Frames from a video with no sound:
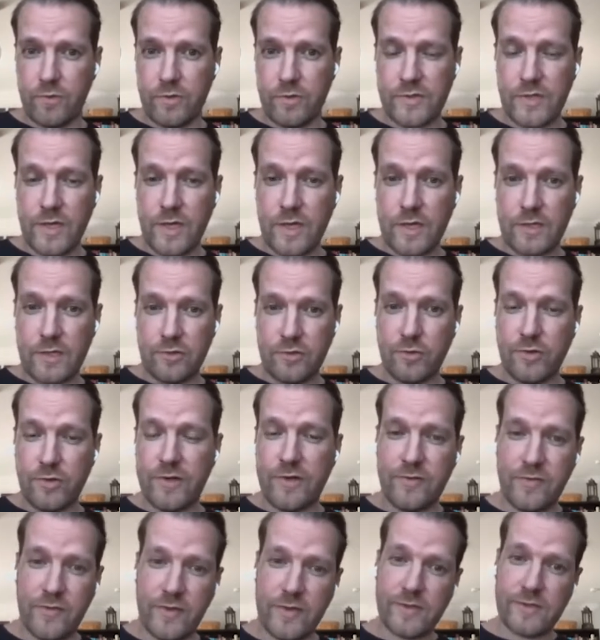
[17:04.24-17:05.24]
was doing
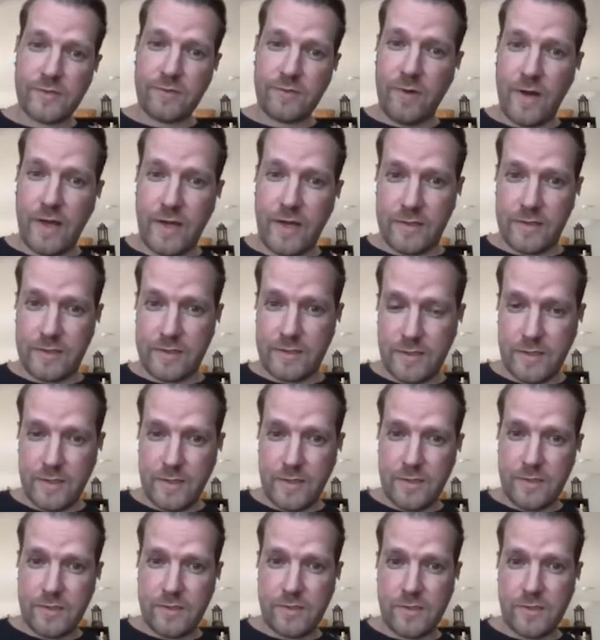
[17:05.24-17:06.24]
the things right.
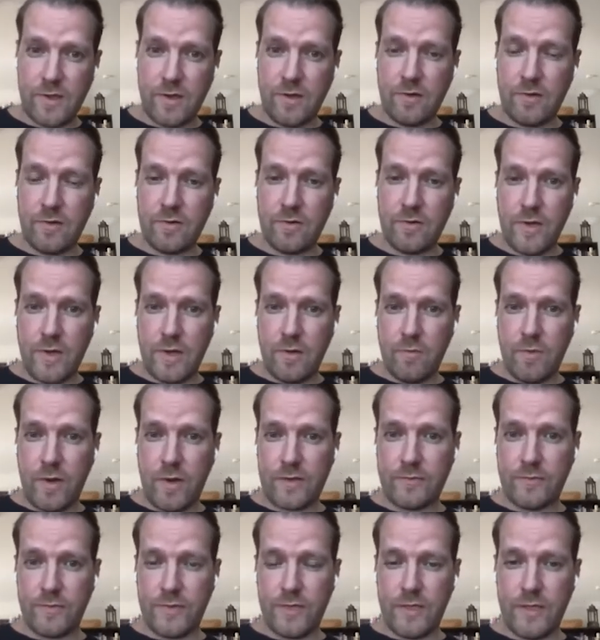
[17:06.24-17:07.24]
So
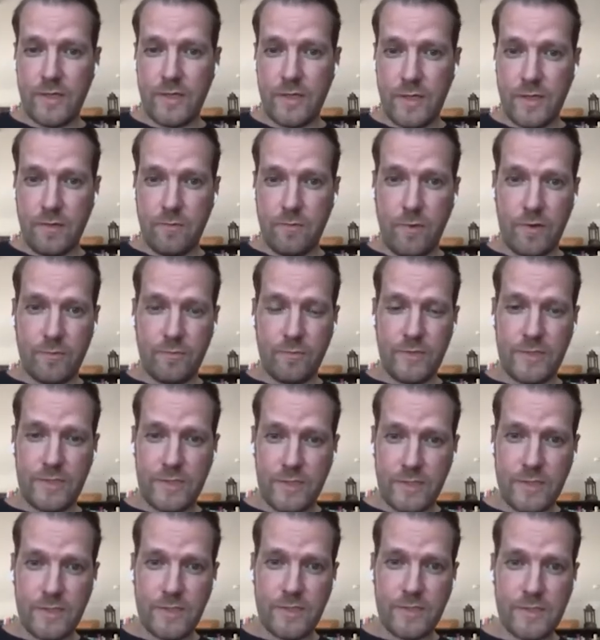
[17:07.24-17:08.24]
what we
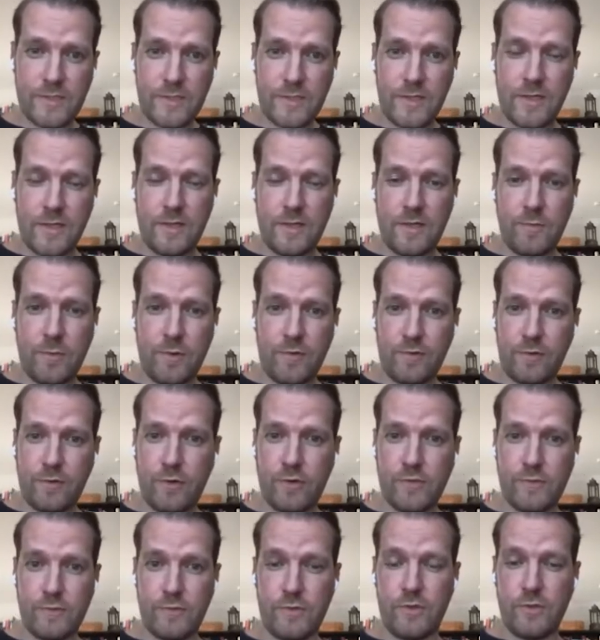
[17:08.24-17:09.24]
did is, of
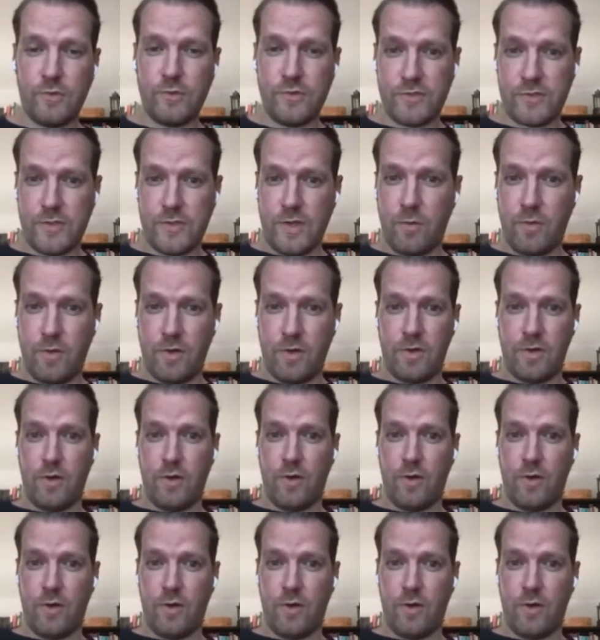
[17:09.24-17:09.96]
course, we used our